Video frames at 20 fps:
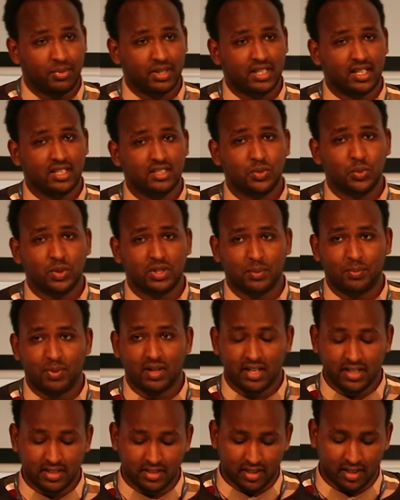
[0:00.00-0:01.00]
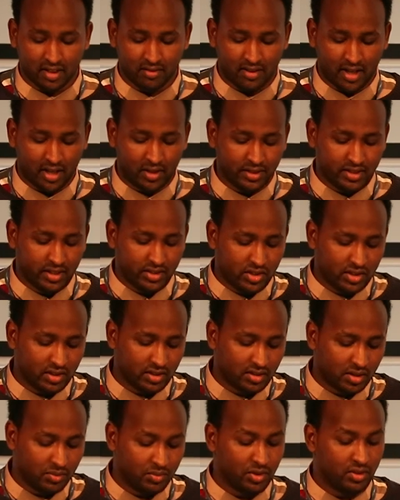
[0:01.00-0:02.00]
it begins with the policing of our
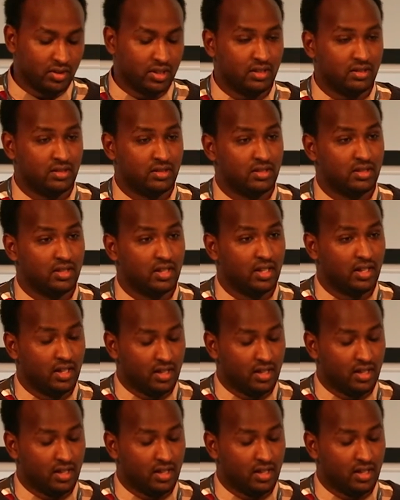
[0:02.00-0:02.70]
Indigenous communities.